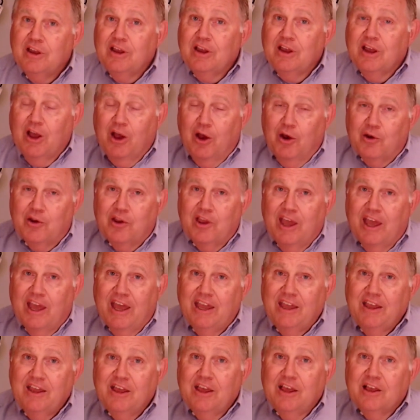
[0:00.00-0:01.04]
Okay,
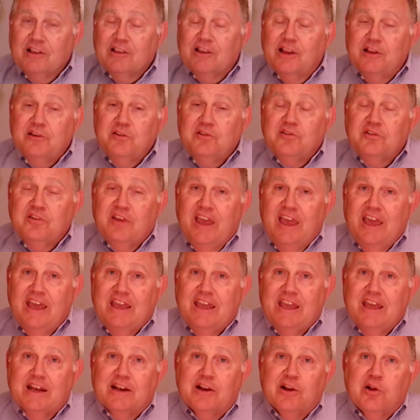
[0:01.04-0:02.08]
let's take
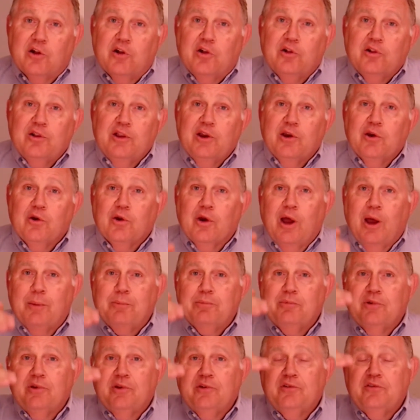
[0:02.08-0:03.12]
it clear up
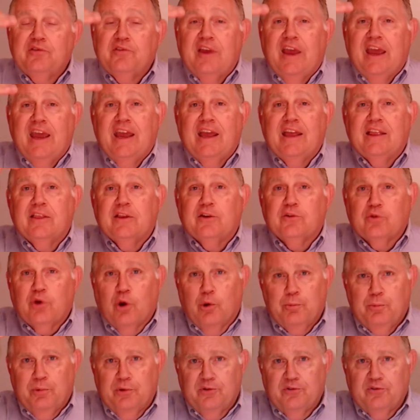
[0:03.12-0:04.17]
to say the
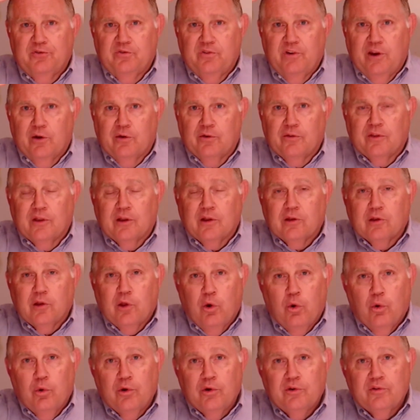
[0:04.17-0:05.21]
troposphere, the
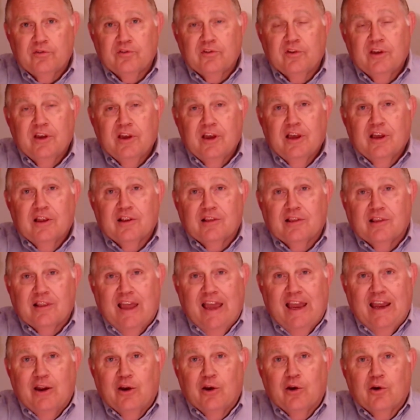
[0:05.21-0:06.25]
lowest
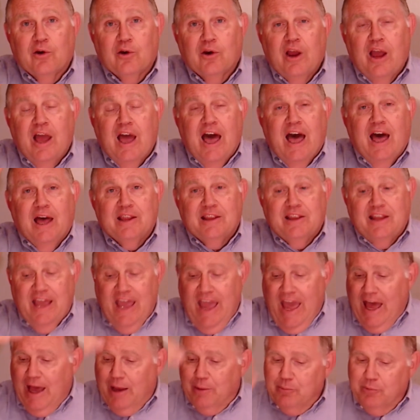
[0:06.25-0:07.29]
layer of the
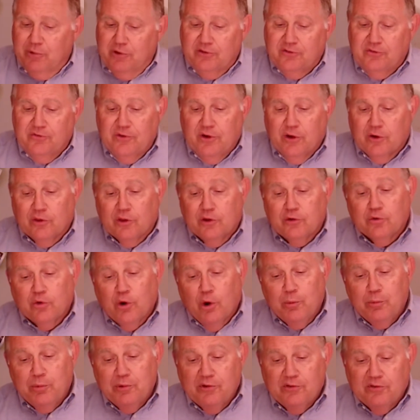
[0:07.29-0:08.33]
atmosphere. The
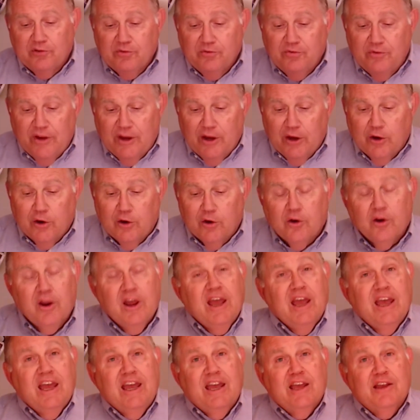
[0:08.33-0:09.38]
troposphere
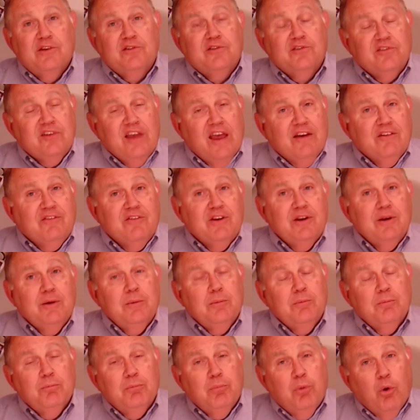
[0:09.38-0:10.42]
is
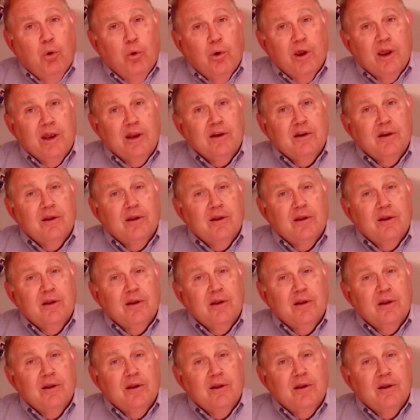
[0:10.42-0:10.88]
7.5